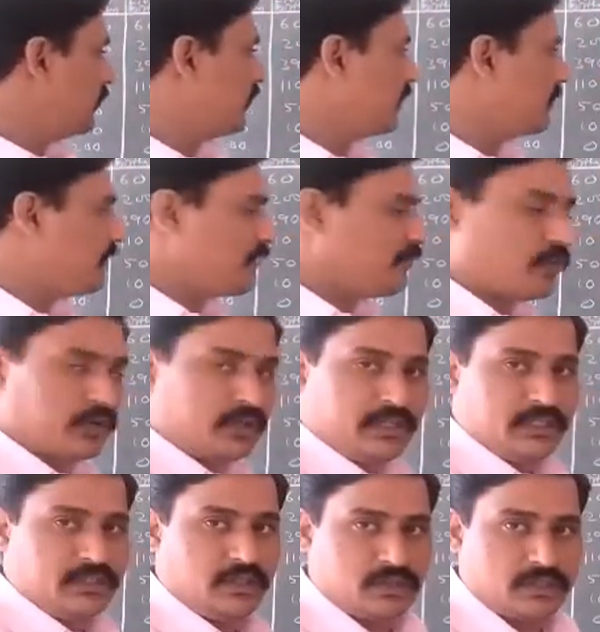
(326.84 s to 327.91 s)
divided by
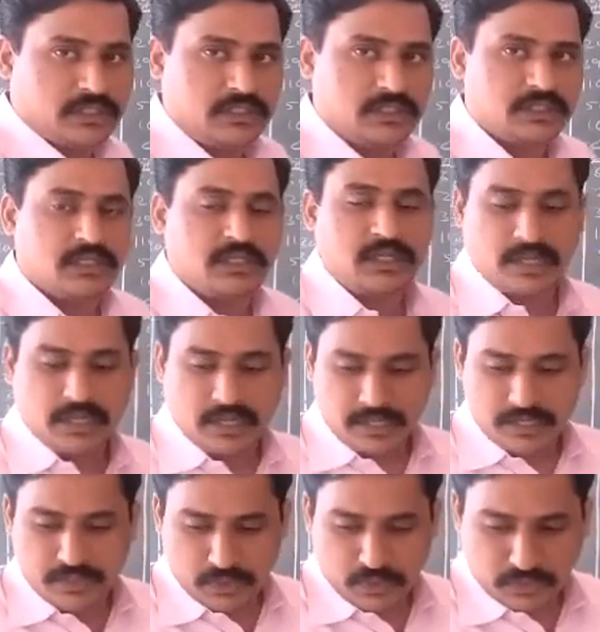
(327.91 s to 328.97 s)
40,000
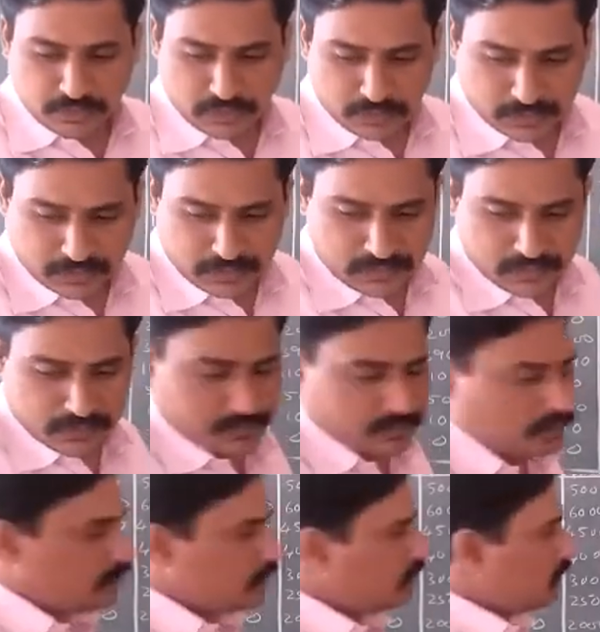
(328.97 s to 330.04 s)
into 1000.
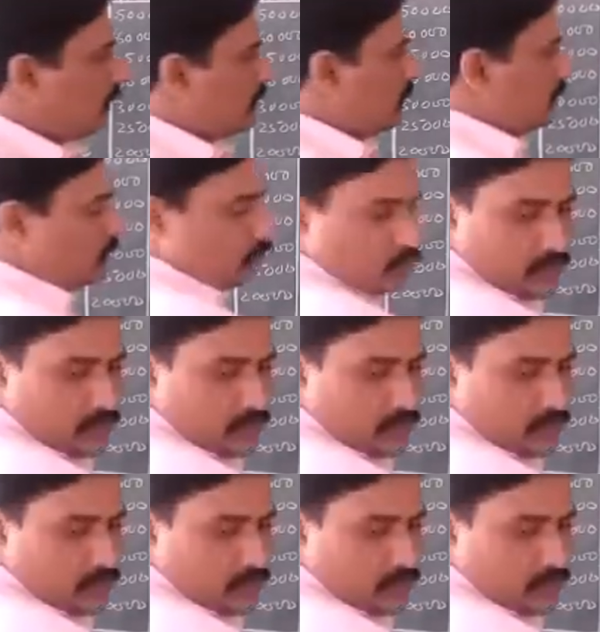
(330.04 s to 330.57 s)
That is